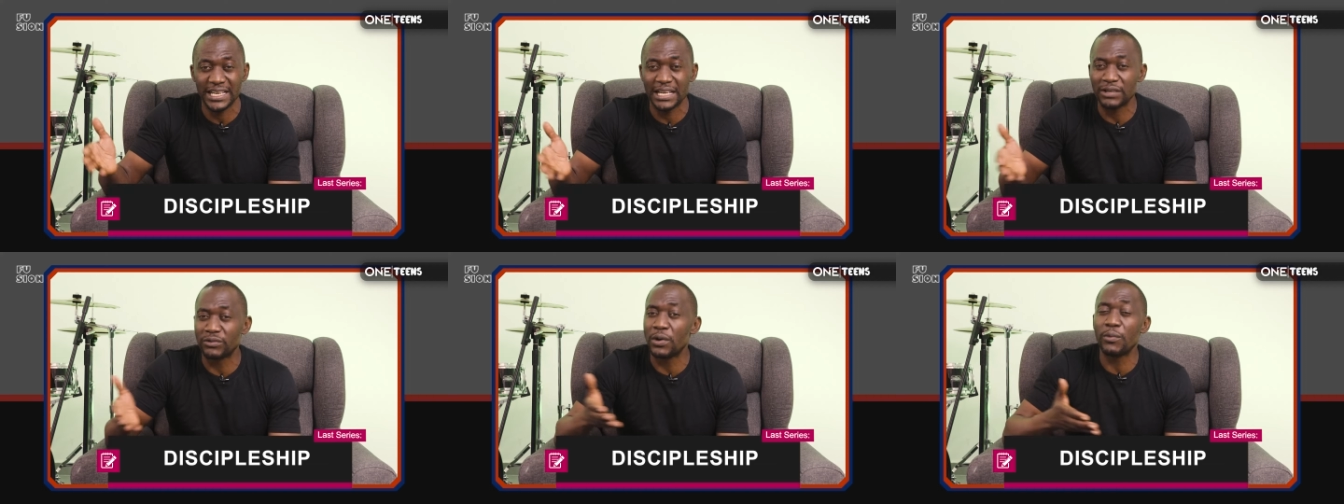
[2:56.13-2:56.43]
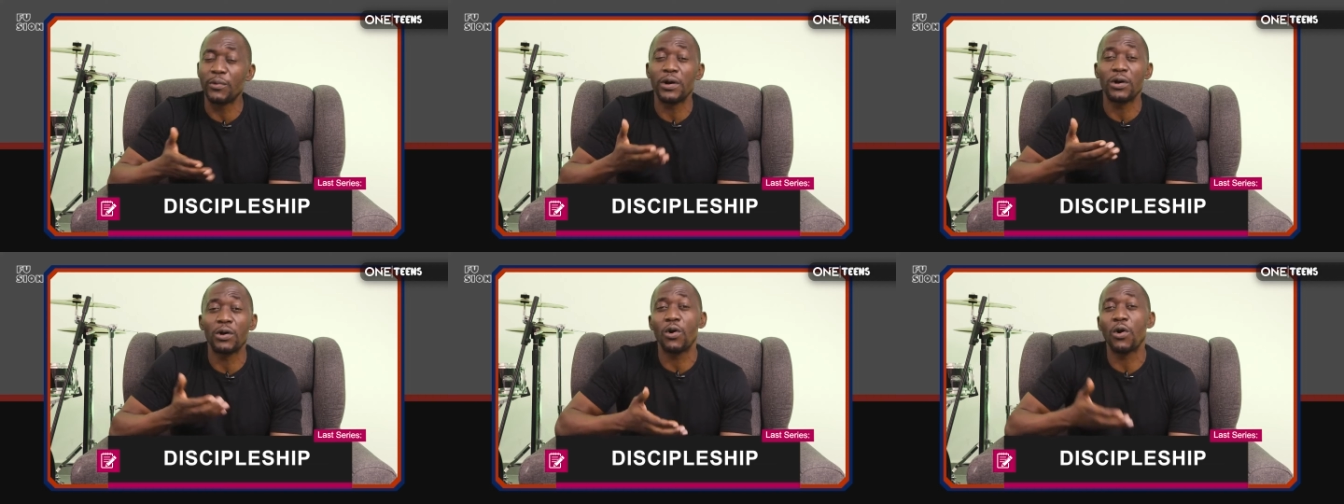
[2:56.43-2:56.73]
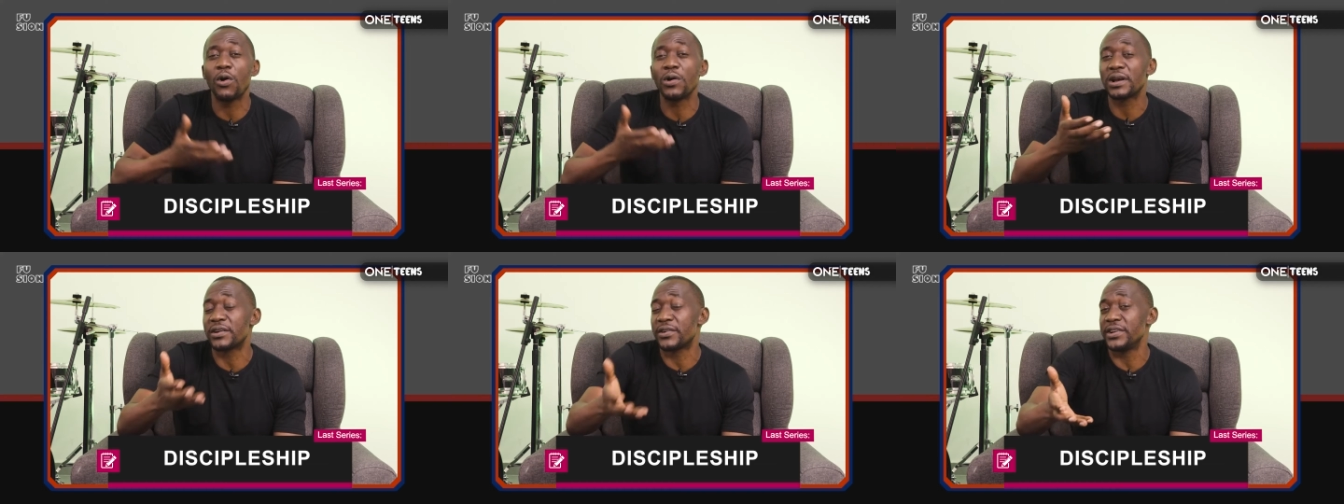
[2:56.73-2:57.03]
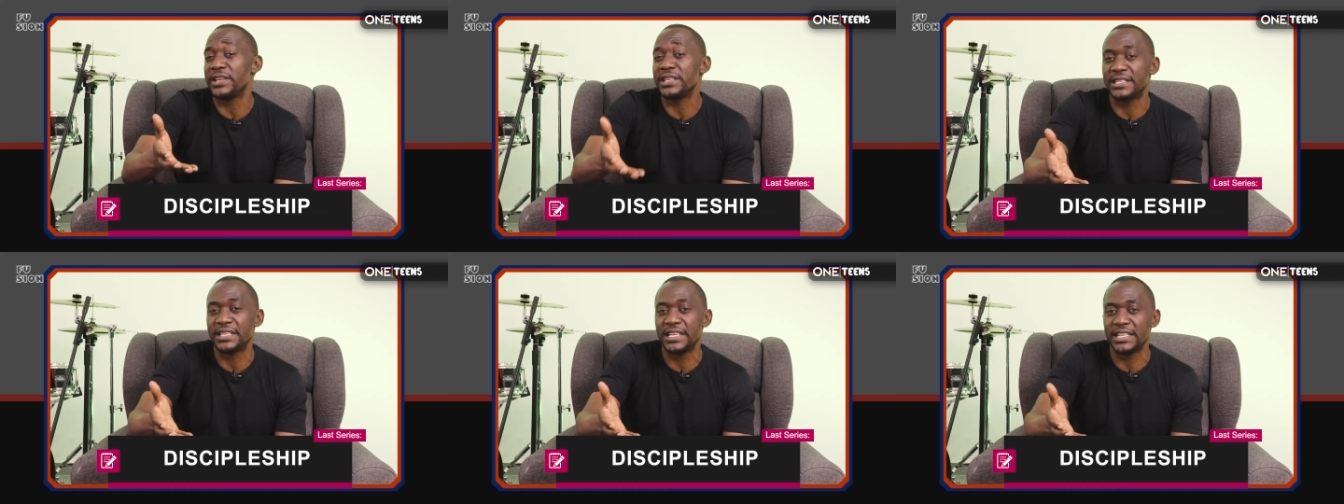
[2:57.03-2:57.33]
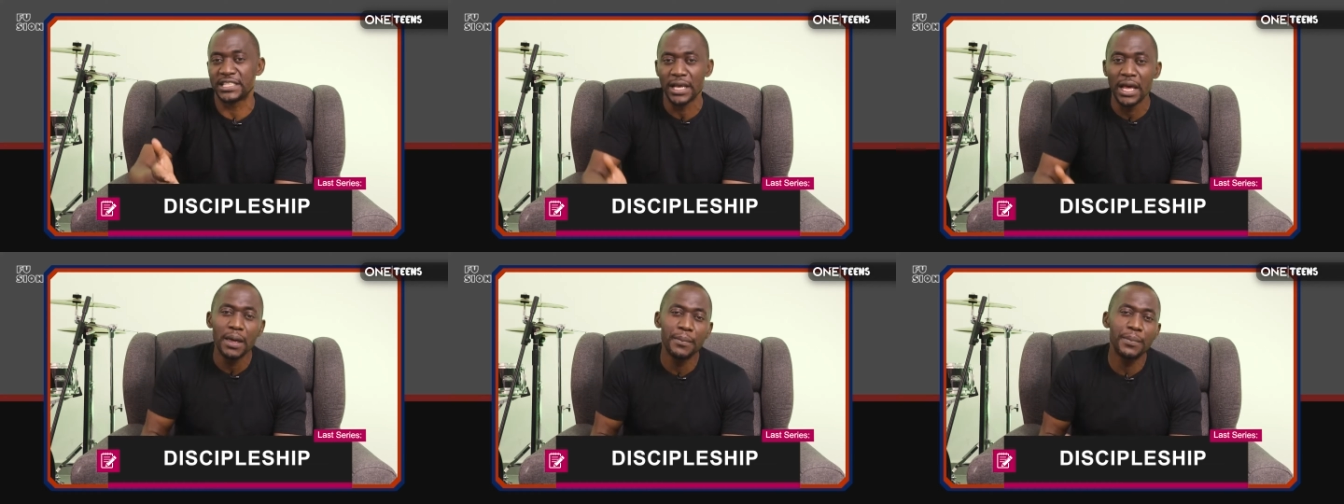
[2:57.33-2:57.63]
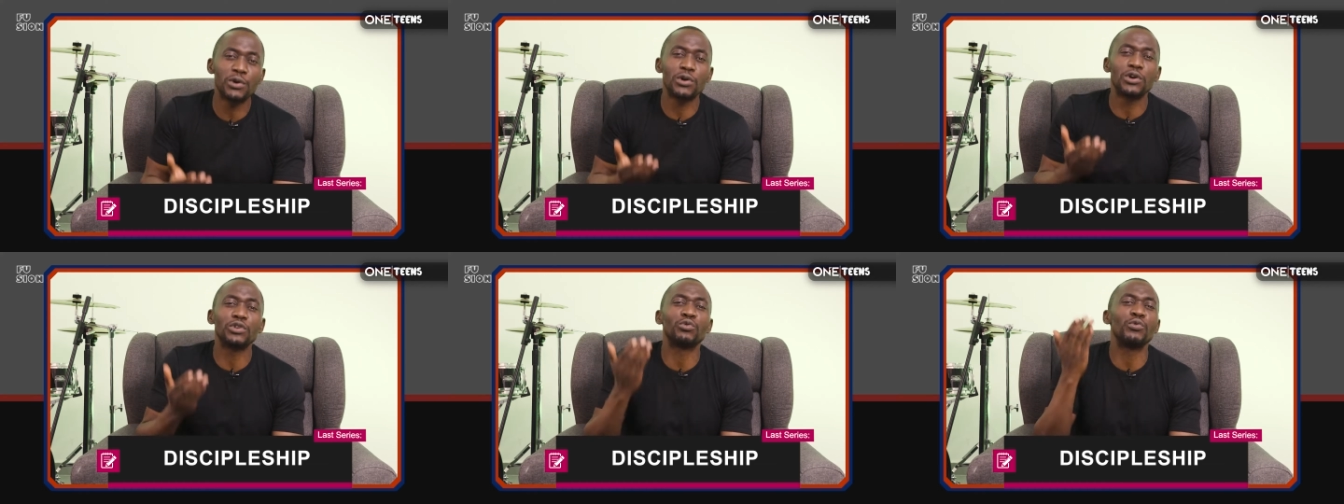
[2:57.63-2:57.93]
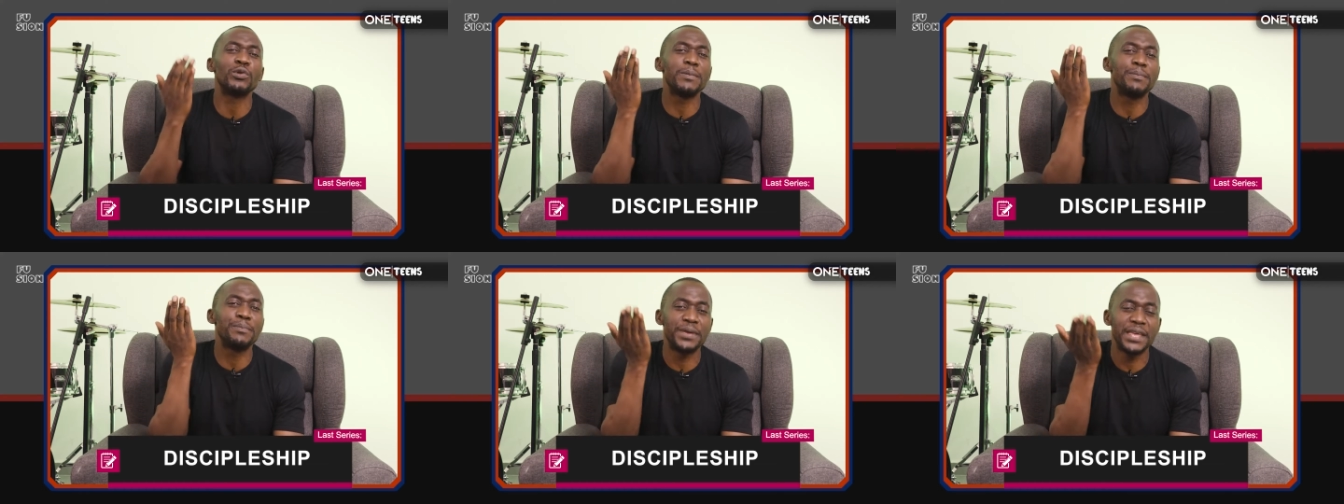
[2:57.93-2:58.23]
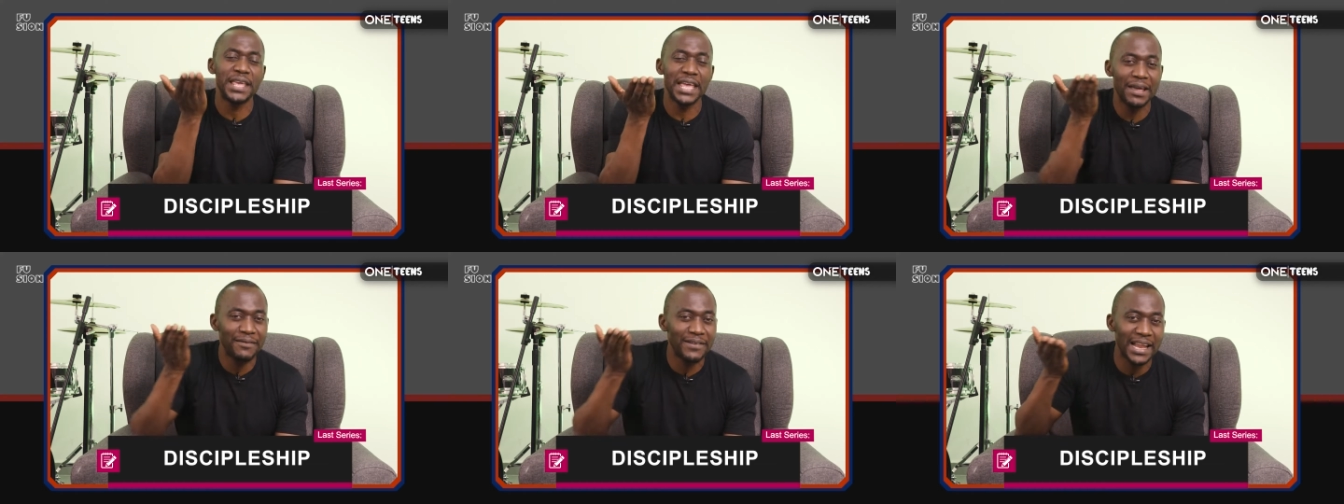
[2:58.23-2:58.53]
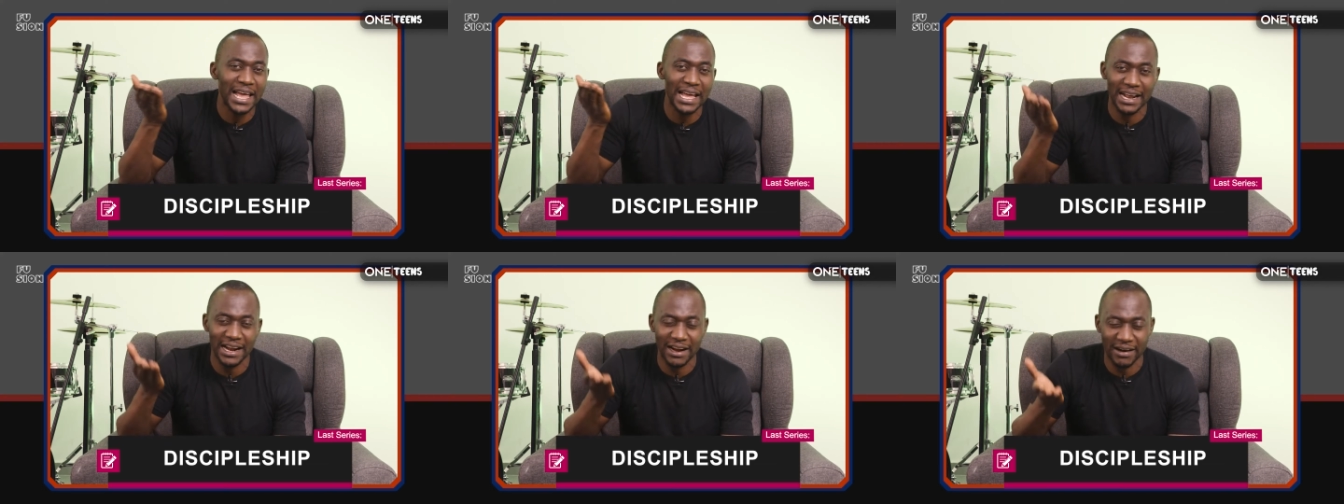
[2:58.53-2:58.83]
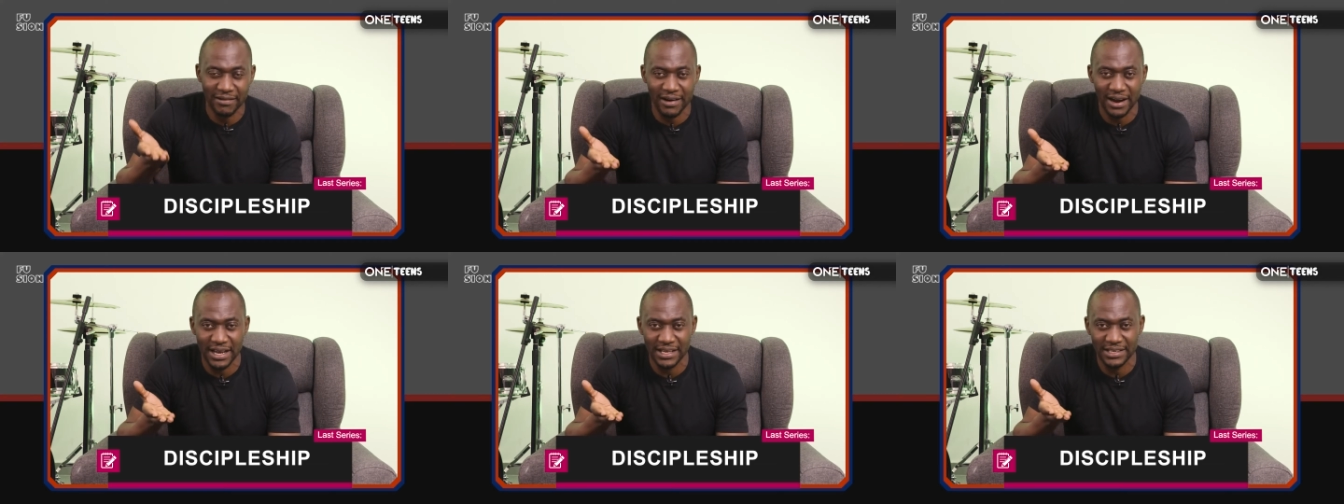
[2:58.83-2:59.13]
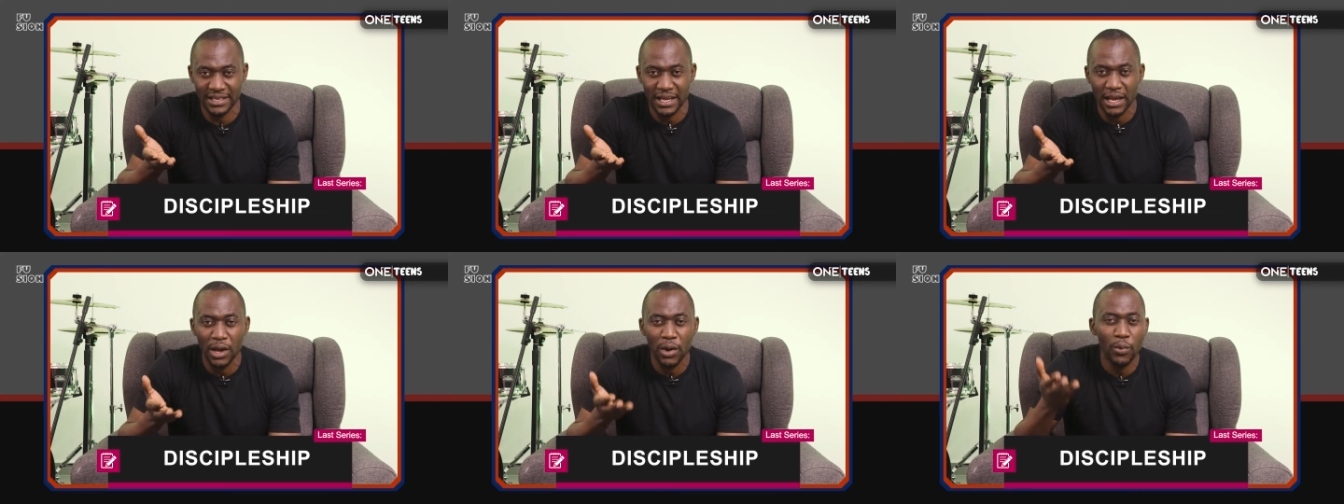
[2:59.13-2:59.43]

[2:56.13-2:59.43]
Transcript: That's why we're called Christians, because we behave like Christ.